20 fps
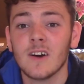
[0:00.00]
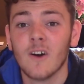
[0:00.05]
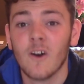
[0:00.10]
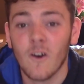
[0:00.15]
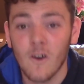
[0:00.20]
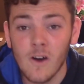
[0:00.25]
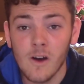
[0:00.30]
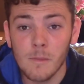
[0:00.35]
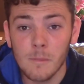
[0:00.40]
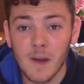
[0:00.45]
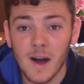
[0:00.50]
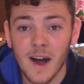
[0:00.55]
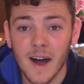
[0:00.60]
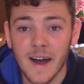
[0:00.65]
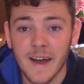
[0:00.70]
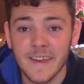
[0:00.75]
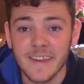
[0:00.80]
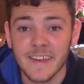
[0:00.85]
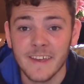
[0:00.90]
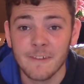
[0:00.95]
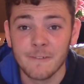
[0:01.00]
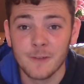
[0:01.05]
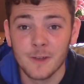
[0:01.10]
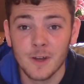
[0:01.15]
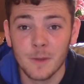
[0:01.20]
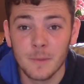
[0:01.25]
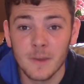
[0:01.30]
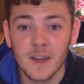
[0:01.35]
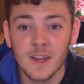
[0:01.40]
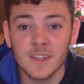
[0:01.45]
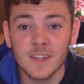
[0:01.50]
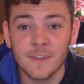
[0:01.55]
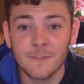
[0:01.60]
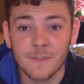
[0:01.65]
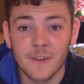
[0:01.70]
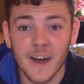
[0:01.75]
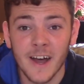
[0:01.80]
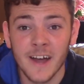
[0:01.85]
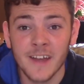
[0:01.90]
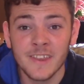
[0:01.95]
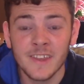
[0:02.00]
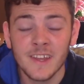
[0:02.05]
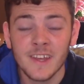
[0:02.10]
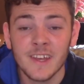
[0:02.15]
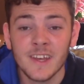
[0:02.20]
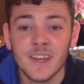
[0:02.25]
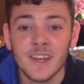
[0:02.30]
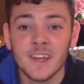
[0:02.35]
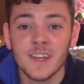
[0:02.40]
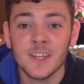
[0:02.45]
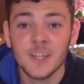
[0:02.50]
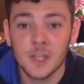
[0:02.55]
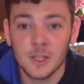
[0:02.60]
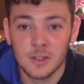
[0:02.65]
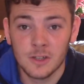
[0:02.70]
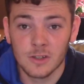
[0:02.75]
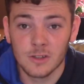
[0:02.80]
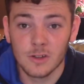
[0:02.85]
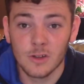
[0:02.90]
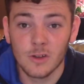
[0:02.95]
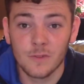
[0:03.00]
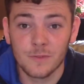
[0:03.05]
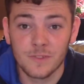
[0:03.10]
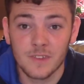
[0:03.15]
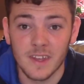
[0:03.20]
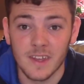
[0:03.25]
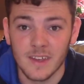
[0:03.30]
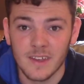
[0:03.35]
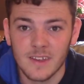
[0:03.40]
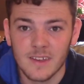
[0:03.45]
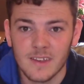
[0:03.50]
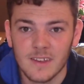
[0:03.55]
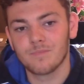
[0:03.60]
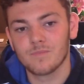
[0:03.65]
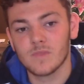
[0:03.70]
Oh my, if you're a Burnley fan, you'd have loved it.